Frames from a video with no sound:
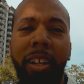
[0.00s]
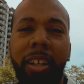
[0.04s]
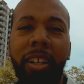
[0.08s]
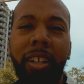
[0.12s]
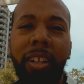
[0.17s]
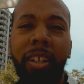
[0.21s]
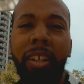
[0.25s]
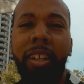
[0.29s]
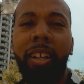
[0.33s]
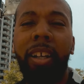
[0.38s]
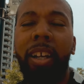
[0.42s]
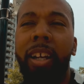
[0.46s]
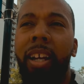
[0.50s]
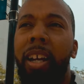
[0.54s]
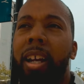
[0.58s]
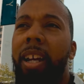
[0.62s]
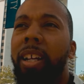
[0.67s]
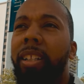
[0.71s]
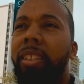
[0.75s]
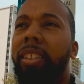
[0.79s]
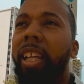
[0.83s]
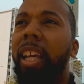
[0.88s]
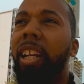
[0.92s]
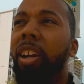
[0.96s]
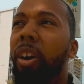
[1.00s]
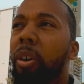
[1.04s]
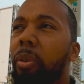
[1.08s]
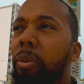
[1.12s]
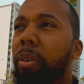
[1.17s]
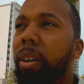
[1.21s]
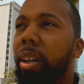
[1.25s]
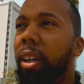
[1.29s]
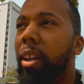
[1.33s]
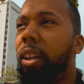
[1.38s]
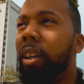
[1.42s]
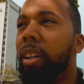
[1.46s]
here, they don't
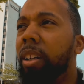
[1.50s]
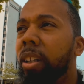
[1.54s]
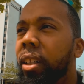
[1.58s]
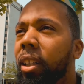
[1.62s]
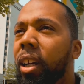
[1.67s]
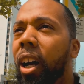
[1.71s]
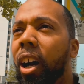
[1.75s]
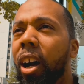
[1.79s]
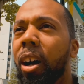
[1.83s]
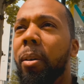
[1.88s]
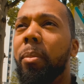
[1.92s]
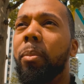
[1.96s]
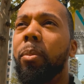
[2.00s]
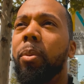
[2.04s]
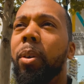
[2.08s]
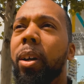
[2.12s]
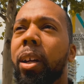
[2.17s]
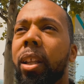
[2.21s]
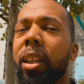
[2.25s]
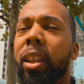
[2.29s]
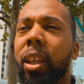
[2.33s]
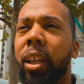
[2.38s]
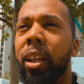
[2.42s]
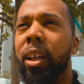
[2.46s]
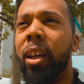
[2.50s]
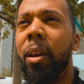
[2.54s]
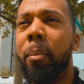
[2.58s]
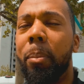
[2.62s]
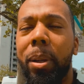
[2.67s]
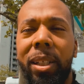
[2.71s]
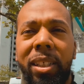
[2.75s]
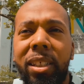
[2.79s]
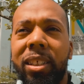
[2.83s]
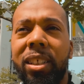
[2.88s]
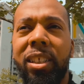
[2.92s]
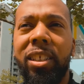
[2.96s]
come with,
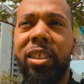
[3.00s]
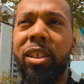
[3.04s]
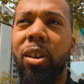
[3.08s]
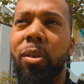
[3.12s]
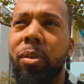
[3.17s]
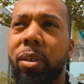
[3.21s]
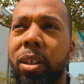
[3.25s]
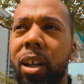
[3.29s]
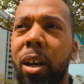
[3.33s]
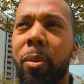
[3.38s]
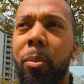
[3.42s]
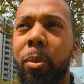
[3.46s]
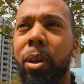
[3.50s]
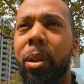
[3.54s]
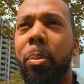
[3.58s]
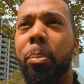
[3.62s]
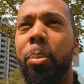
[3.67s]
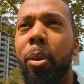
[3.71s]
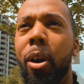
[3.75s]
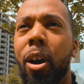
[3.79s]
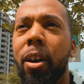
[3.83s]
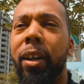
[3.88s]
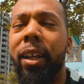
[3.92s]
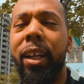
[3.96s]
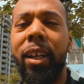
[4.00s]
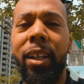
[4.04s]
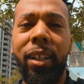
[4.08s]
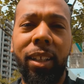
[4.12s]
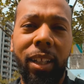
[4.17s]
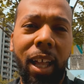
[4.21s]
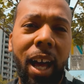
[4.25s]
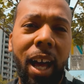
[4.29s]
businesses don't come with parking